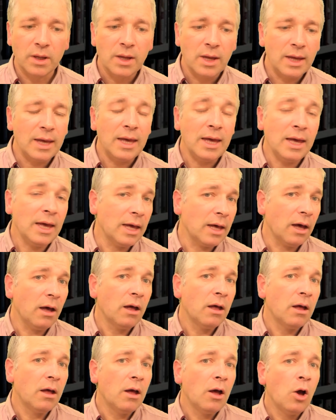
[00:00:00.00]
Here,
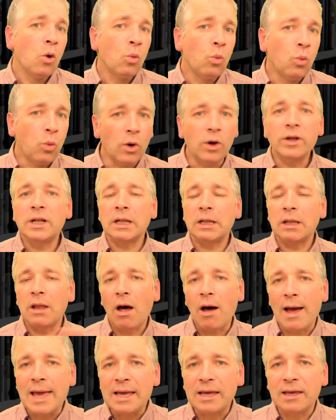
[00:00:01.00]
would
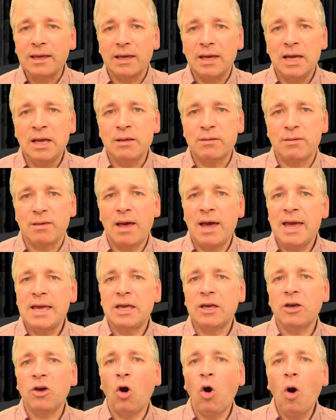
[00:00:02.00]
like is a
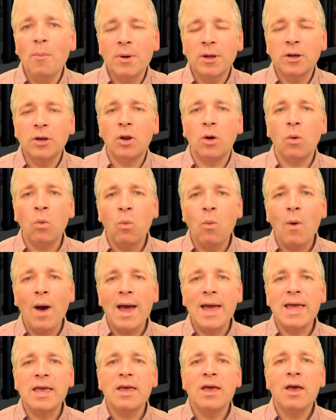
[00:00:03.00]
common
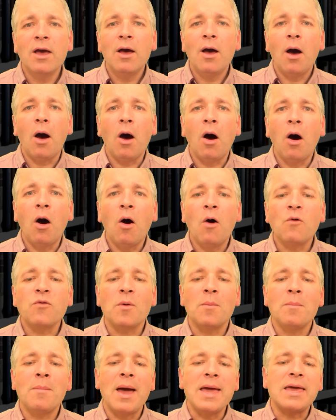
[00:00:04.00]
way of
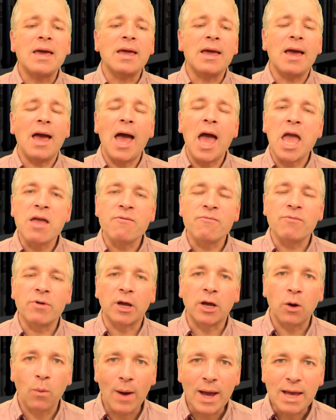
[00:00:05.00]
making a
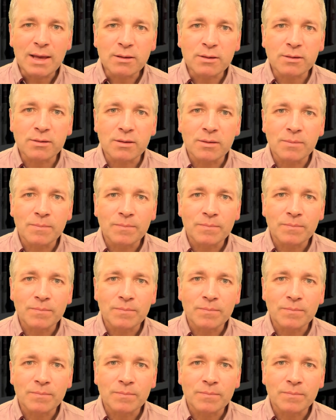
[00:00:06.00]
request.